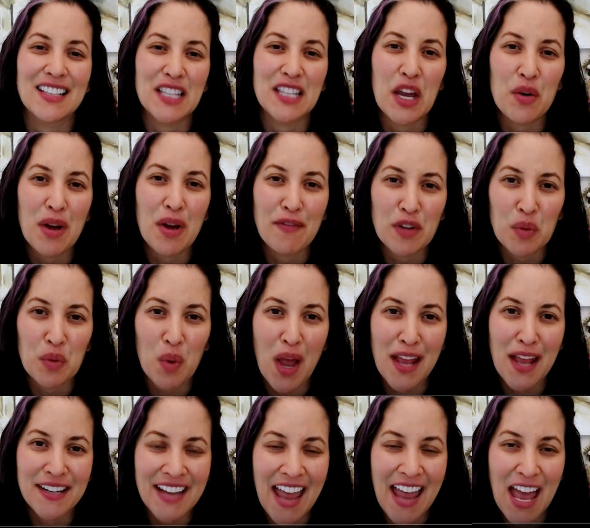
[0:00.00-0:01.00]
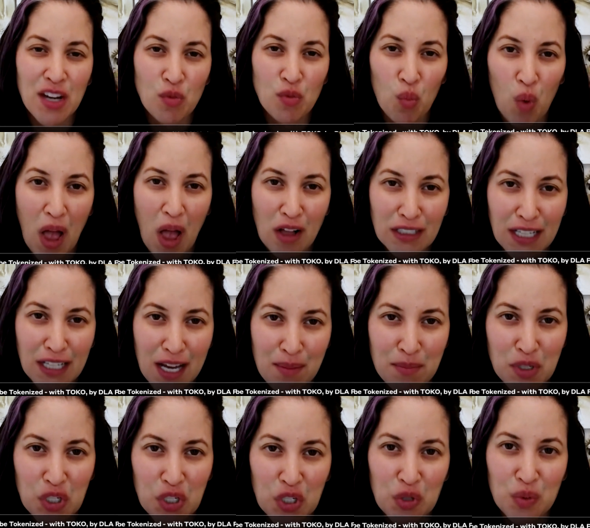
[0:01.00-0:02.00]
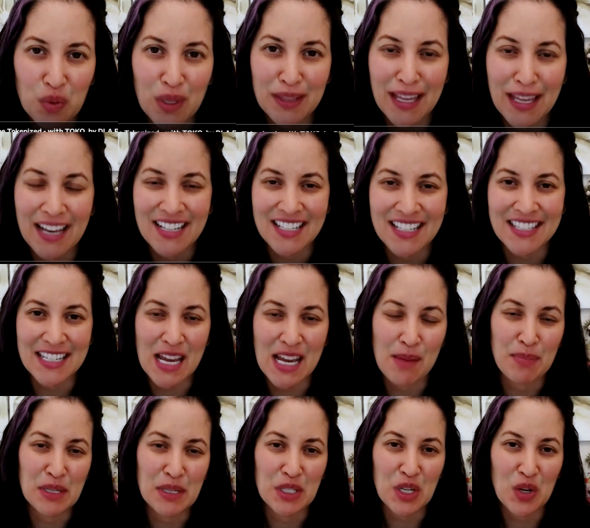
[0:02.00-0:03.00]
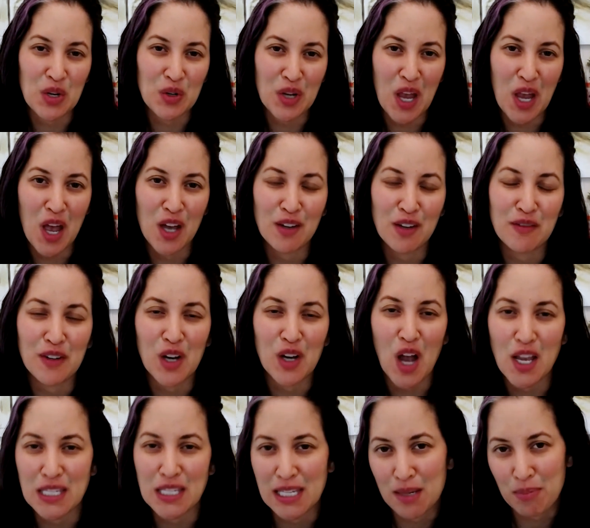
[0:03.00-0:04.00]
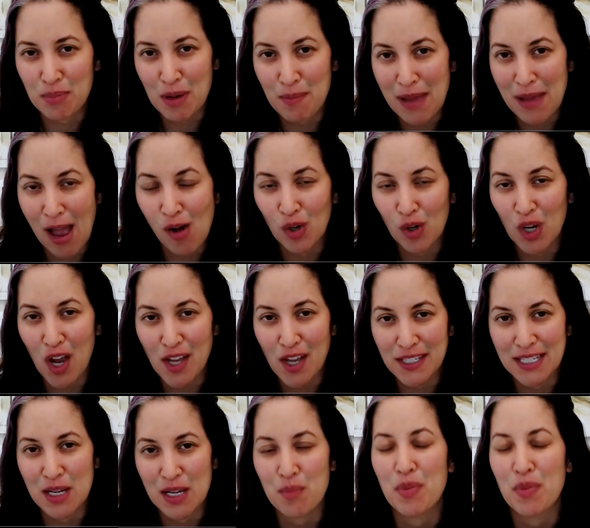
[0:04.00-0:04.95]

Hello, everyone, and welcome to the latest episode of Gossip About Gossip,